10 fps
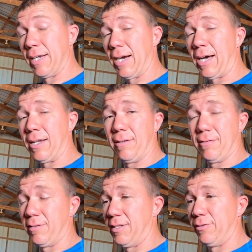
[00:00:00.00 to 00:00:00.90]
then it'd get
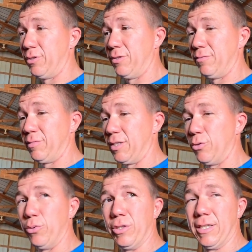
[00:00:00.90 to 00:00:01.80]
hot, and it wouldn't get
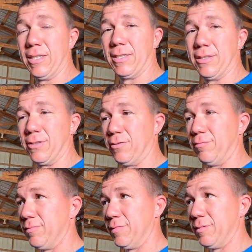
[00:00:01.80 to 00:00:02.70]
cool again
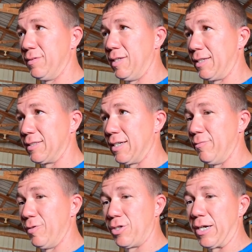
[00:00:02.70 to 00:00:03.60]
until the next
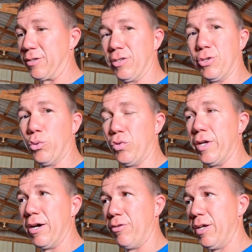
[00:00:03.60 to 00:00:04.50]
time the tractor had cooled
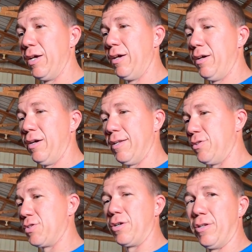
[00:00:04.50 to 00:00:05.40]
down and
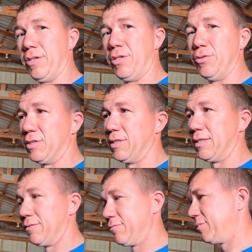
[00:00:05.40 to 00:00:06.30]
you started it and used it
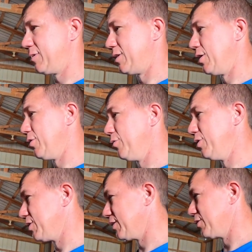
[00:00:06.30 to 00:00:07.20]
again. So
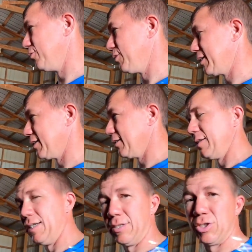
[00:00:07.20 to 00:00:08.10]
we just assumed, like I said,
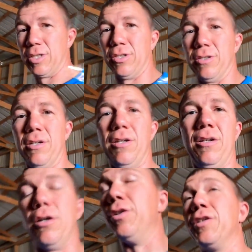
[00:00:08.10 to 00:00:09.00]
the heat exchanger,
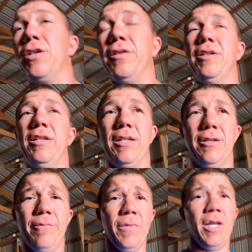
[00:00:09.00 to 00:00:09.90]
or sorry,
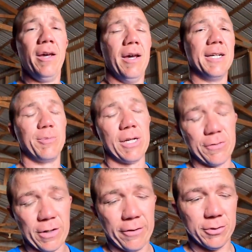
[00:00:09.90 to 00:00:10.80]
the
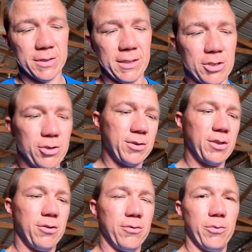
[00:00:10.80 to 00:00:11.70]
expansion valve was the issue.
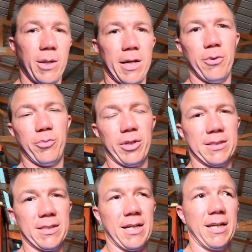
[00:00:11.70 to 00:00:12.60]
So we went ahead and
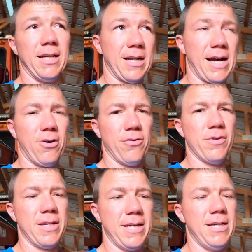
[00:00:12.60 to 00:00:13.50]
replaced that, and now
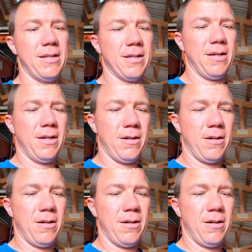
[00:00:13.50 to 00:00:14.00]
the heat,